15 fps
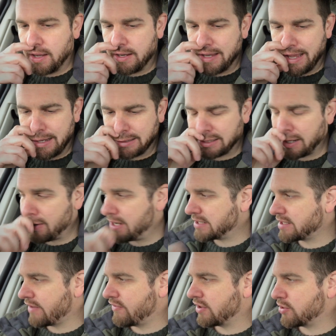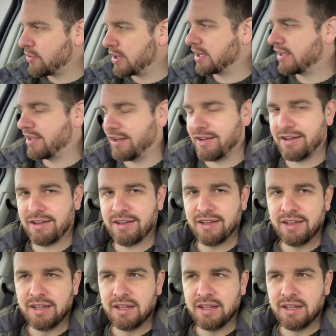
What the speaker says: Yeah, so let's have a quick, I'm